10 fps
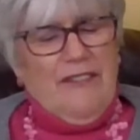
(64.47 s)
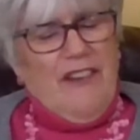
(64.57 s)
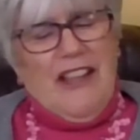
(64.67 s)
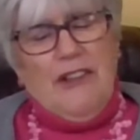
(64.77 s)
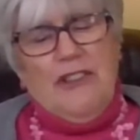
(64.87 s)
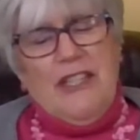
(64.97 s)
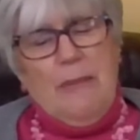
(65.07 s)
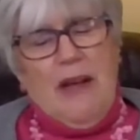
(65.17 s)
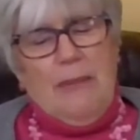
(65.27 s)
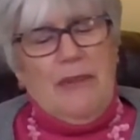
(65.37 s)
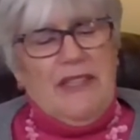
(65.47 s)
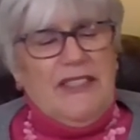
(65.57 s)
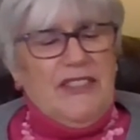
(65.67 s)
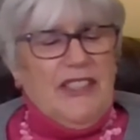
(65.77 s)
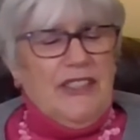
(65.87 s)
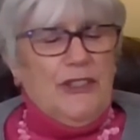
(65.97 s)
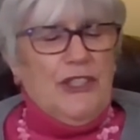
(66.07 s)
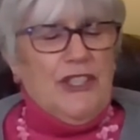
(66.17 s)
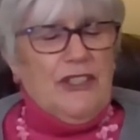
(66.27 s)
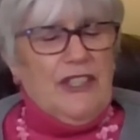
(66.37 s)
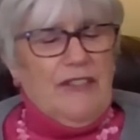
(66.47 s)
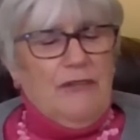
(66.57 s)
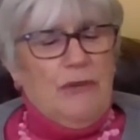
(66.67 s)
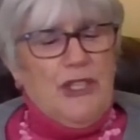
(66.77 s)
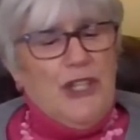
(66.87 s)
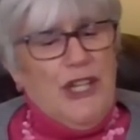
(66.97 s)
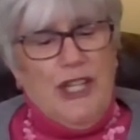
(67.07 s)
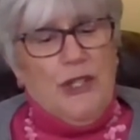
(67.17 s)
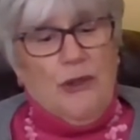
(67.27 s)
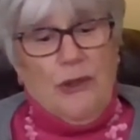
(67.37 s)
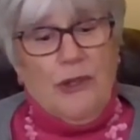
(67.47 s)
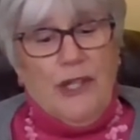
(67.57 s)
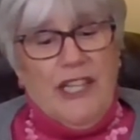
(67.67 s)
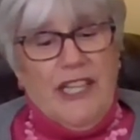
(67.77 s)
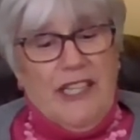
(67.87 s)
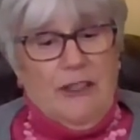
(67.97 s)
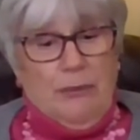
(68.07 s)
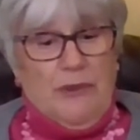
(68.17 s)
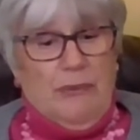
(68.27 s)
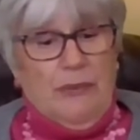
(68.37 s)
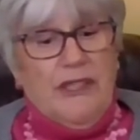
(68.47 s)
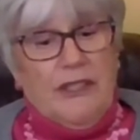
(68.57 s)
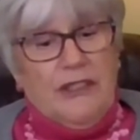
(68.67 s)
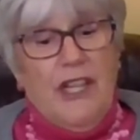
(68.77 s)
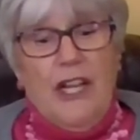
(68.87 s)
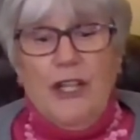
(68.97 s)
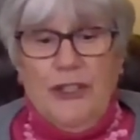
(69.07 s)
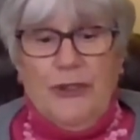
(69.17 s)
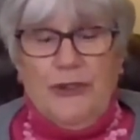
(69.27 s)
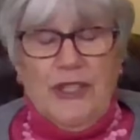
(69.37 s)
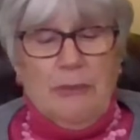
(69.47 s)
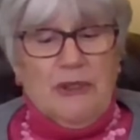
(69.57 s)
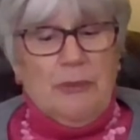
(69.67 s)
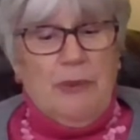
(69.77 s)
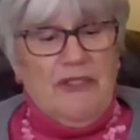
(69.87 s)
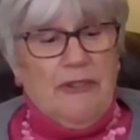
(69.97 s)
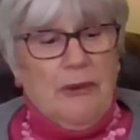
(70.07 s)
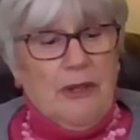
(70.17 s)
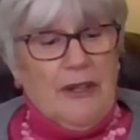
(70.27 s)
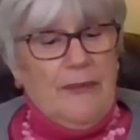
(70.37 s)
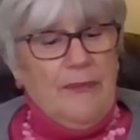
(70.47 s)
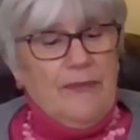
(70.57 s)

followed him up in the single chairlift which he and Earl had helped to build 2 summers before.